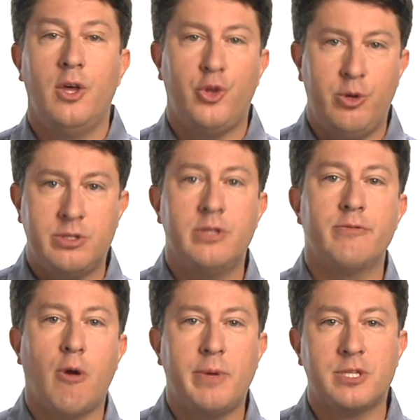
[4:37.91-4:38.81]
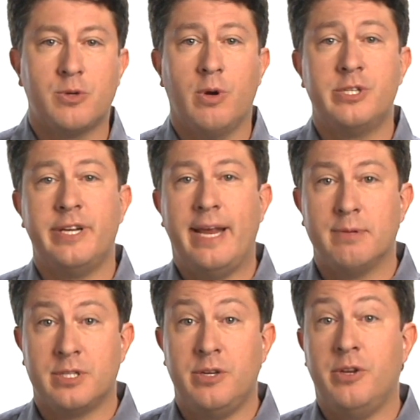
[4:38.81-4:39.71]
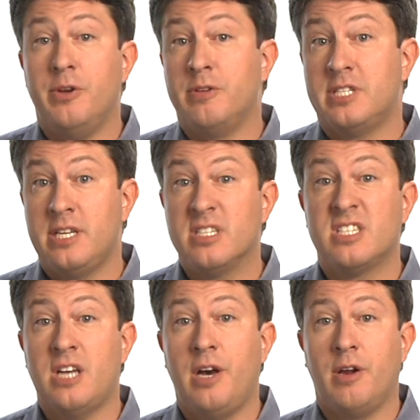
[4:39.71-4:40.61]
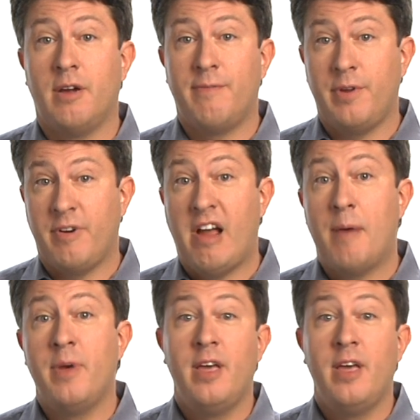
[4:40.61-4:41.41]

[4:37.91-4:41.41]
Using the roaming storage enables you to do single sign-on for your app